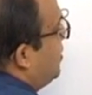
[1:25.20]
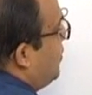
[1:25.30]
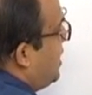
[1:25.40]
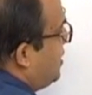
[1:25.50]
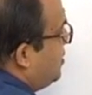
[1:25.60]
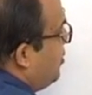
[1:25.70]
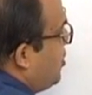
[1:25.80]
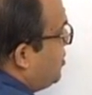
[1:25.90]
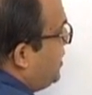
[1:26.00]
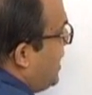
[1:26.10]
The weight of the
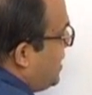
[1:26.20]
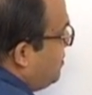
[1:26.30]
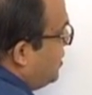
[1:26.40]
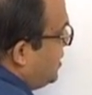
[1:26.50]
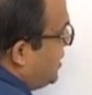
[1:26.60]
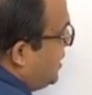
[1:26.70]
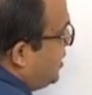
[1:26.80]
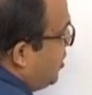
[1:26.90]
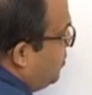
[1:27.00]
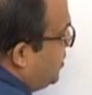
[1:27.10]
box will act
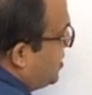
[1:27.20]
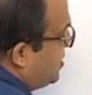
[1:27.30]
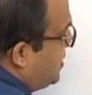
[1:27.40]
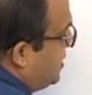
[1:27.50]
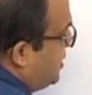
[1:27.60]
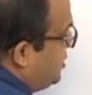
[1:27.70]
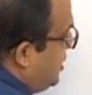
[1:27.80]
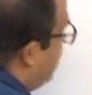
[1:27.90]
vertically downwards, 30